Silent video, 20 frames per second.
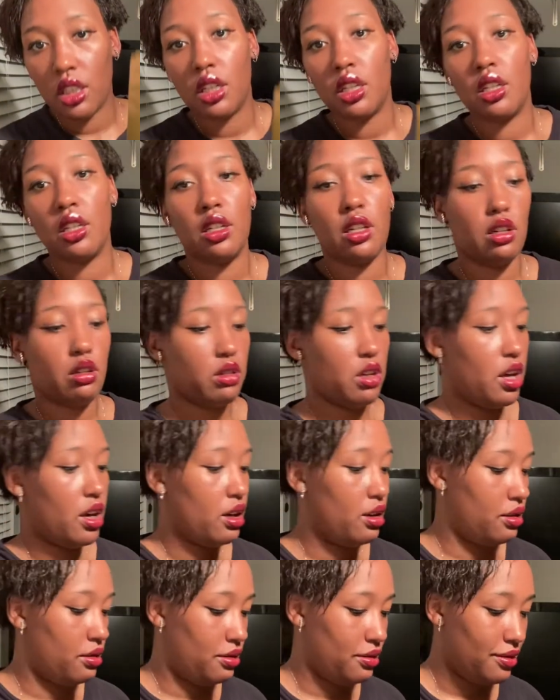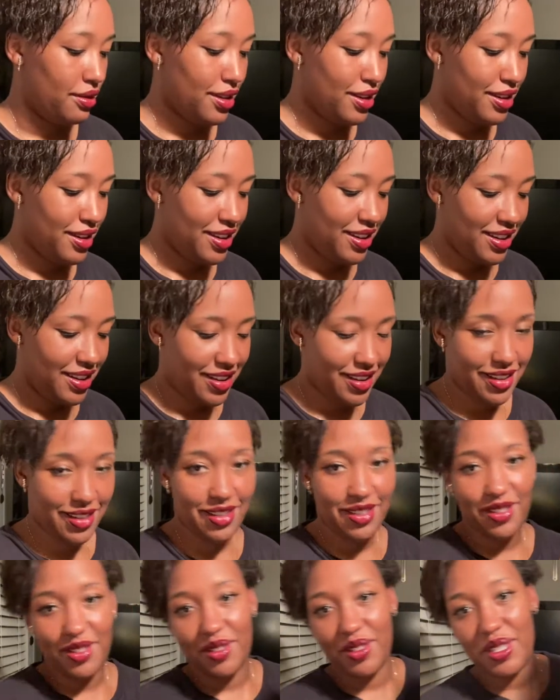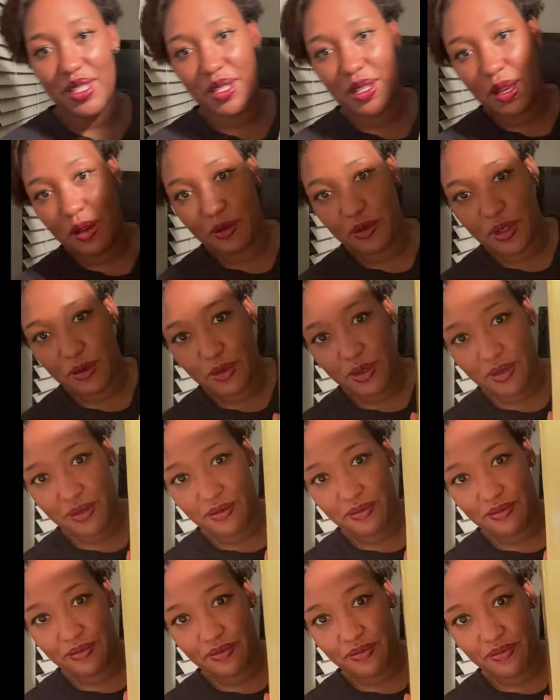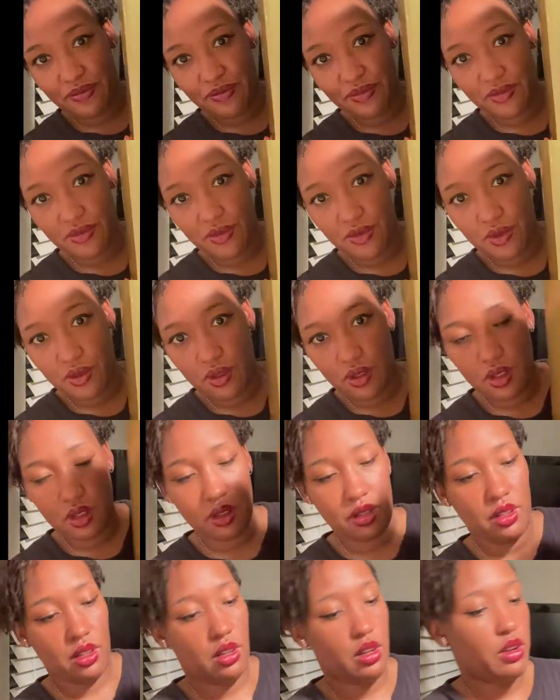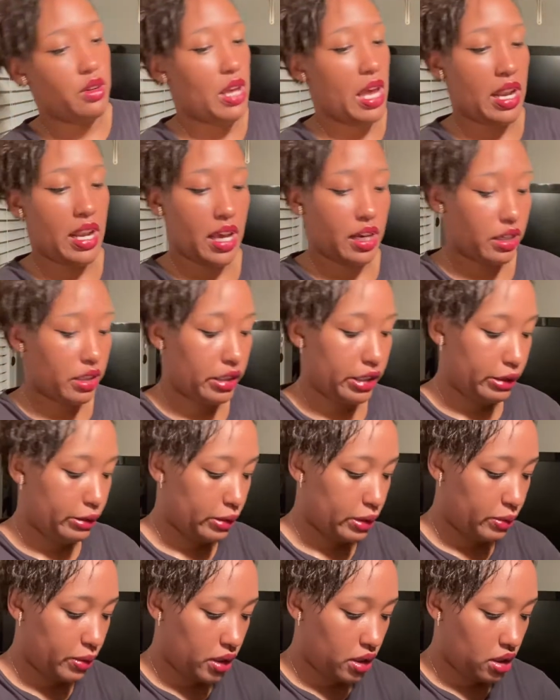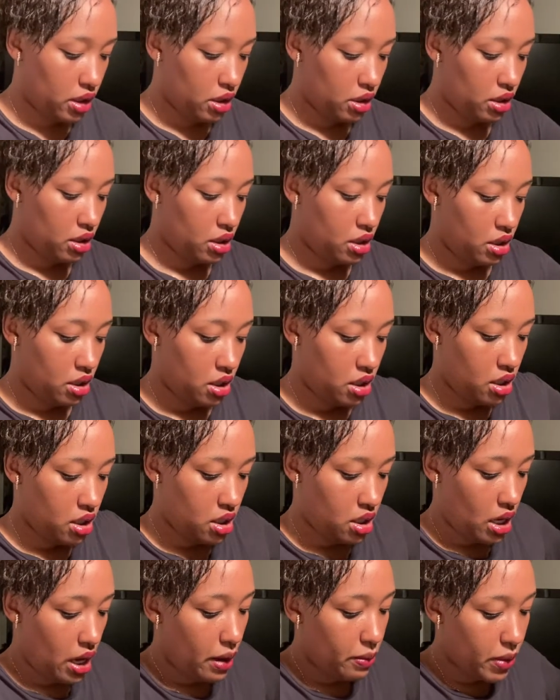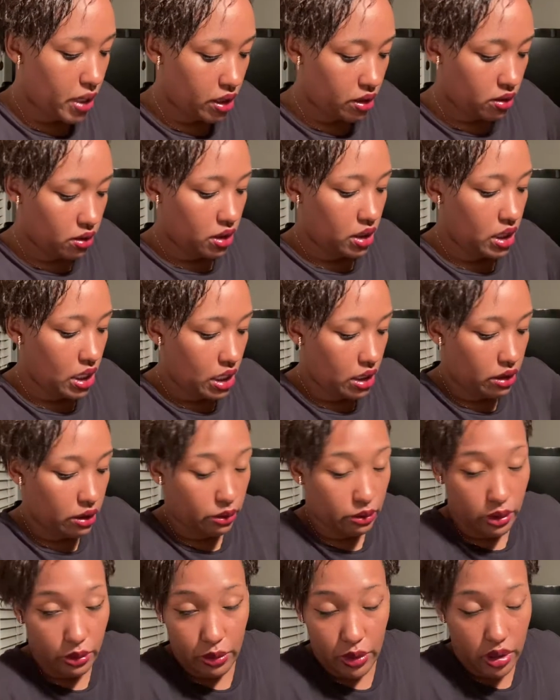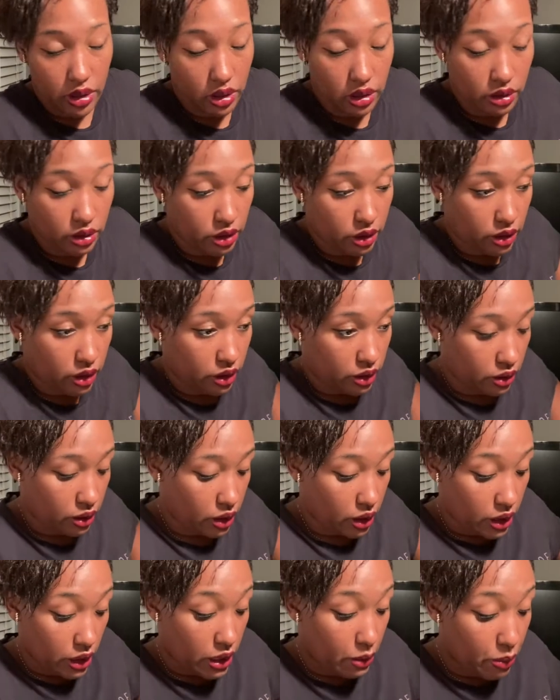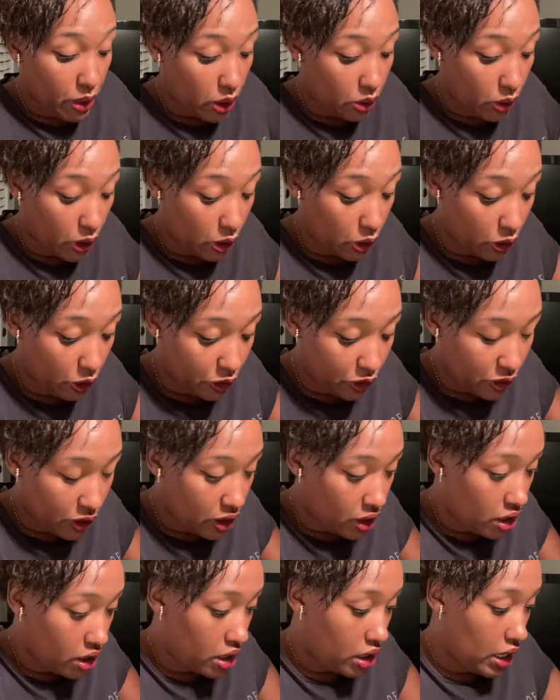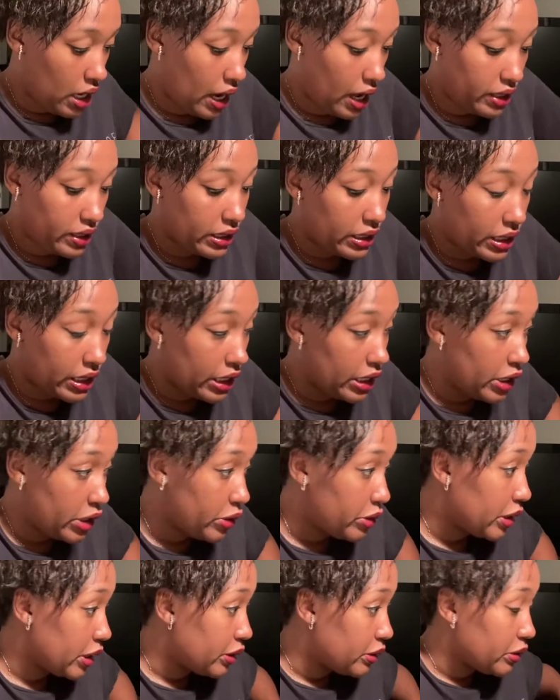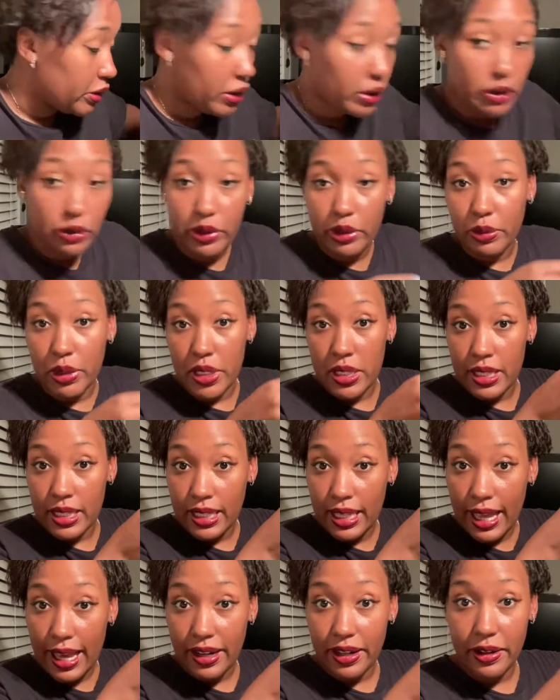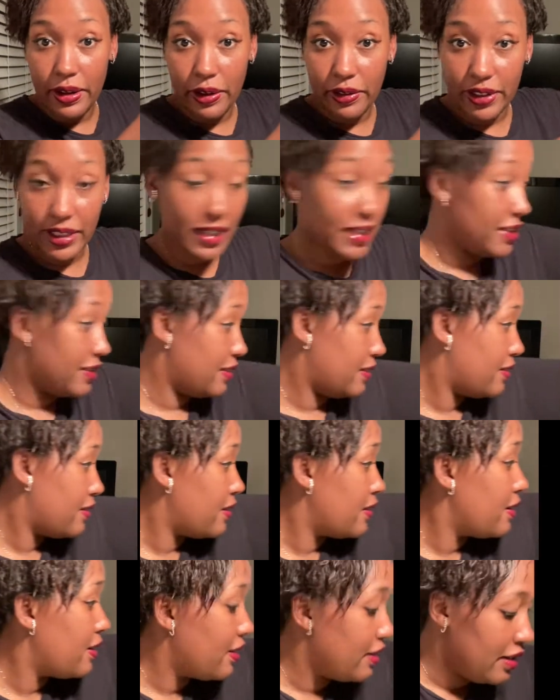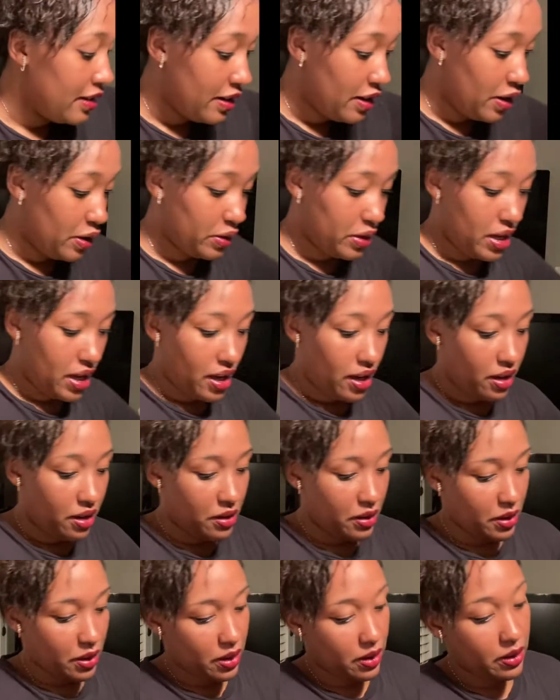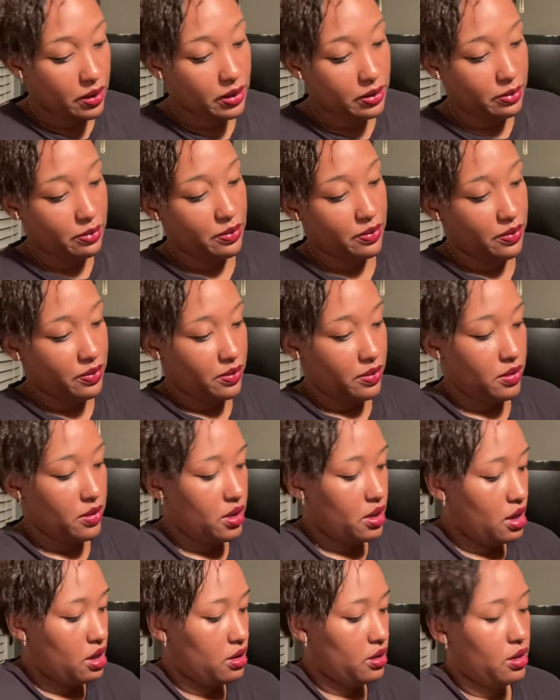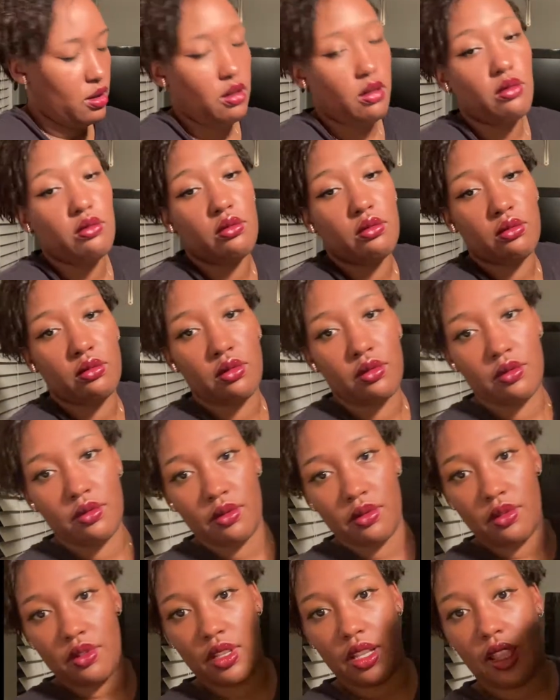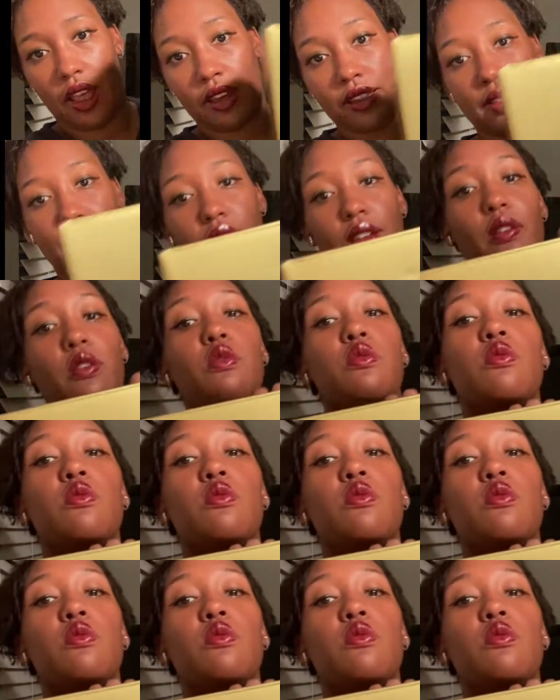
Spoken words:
Okay. And you see that ribbon? And I collect ribbons. I'm not gonna take the ribbon and the bow off. I slid it right on off, and I'm gonna slide it off again. Okay. And so, like so,